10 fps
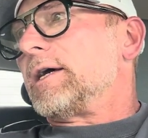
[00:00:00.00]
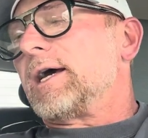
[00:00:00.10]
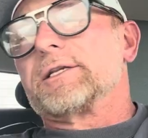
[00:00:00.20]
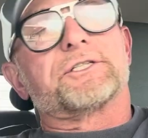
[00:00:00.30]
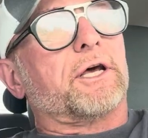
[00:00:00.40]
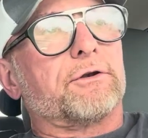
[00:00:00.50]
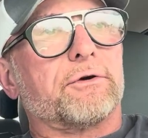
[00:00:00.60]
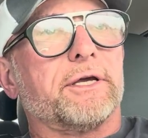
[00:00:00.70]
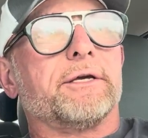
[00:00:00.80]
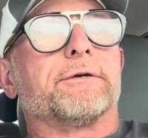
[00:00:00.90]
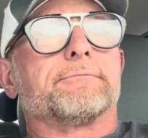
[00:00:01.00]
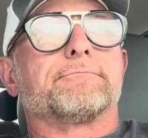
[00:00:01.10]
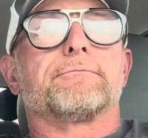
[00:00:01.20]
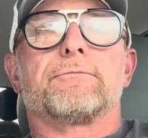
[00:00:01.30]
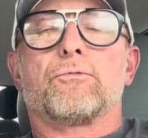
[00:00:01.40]
And suddenly,
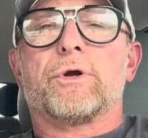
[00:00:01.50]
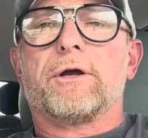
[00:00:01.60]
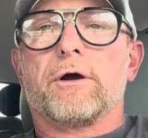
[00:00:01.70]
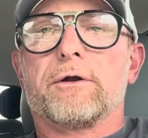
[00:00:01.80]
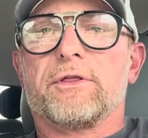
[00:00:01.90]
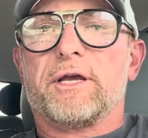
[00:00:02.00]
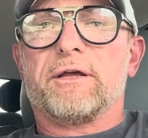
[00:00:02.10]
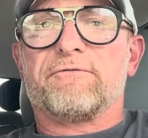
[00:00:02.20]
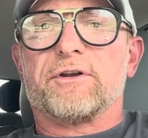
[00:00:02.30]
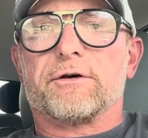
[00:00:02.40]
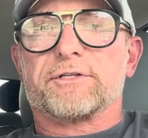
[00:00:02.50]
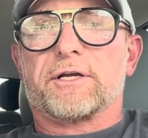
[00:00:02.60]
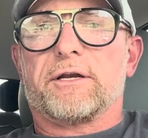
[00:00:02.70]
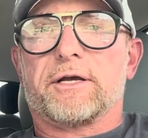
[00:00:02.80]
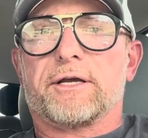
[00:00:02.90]
we are the infidels
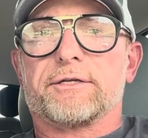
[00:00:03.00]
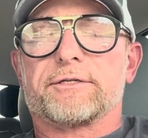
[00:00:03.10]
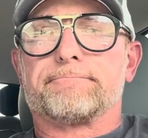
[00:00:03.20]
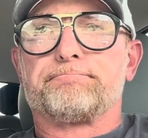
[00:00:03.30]
again, I guess.